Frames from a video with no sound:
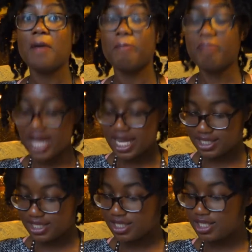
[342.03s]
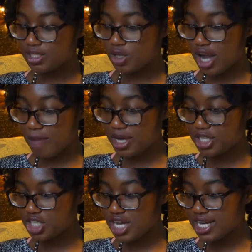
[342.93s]
But the cranberry
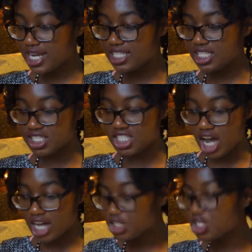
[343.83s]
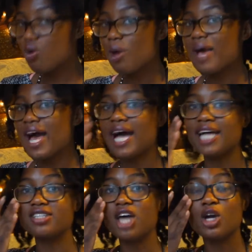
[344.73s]
shade, it does not show up
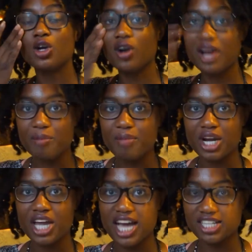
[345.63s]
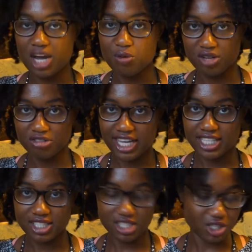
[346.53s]
as cranberry as I would have
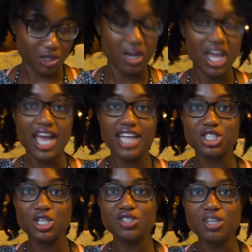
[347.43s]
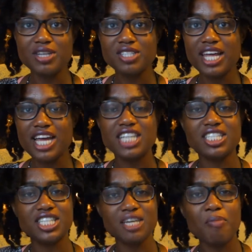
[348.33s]
liked it to. It shows up as like a
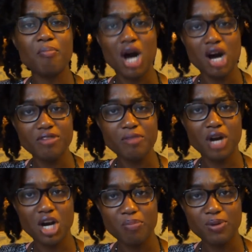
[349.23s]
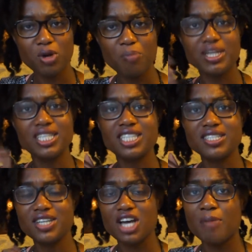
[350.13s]
deep mauve-y purple, but it
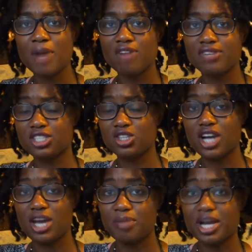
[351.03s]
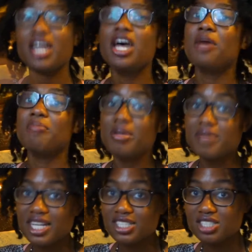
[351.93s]
doesn't come off as cranberry. Maybe
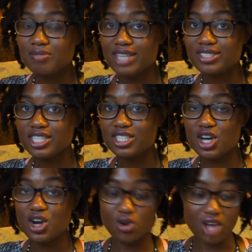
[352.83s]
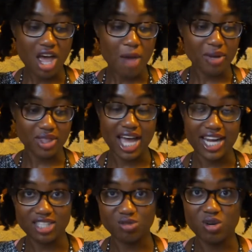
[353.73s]
that's just my skin tone, but that
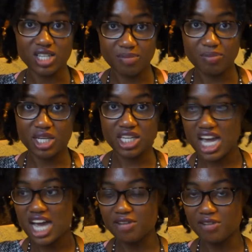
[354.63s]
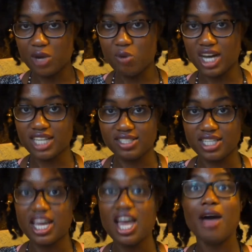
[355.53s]
has been kind of like what I
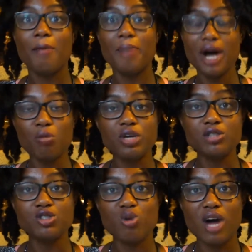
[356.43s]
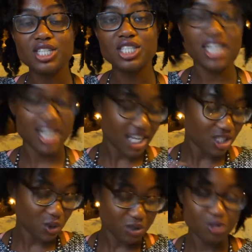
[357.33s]
see. But when you swatch it, and I
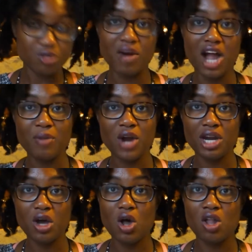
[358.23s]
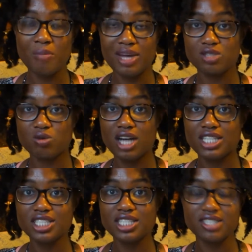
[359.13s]
don't use primer at all on my
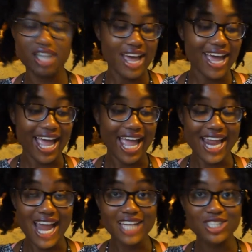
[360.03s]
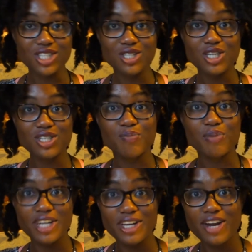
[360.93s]
swatches, it actually looks
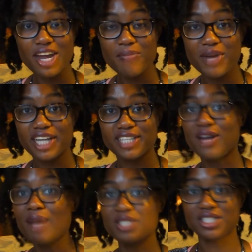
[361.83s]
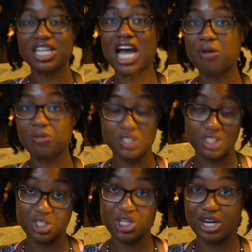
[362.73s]
pretty cranberry. So I'm not really
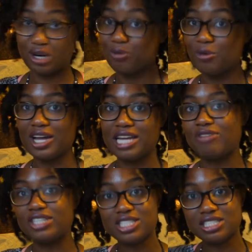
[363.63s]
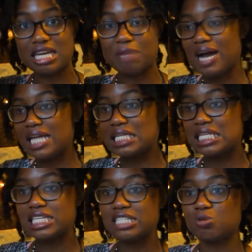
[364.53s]
sure if it's just like my
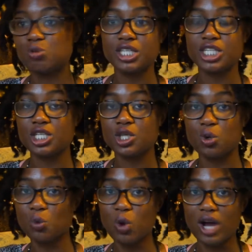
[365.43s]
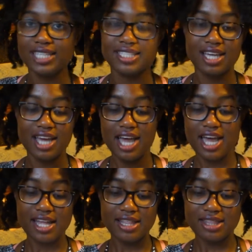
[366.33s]
lid is weird or what.
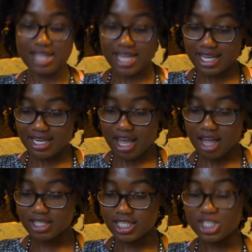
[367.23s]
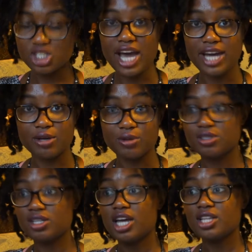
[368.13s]
Then these
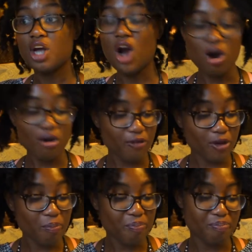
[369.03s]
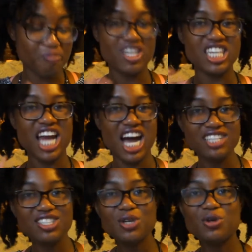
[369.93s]
shadows, there are a few
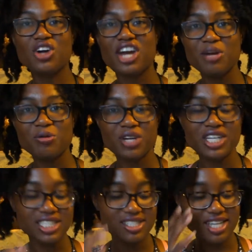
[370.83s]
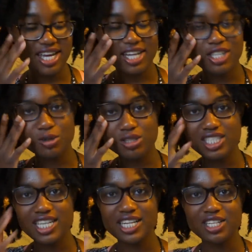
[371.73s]
not so great ones, and you'll
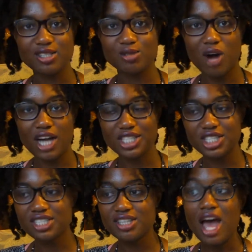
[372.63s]
see that in the swatches,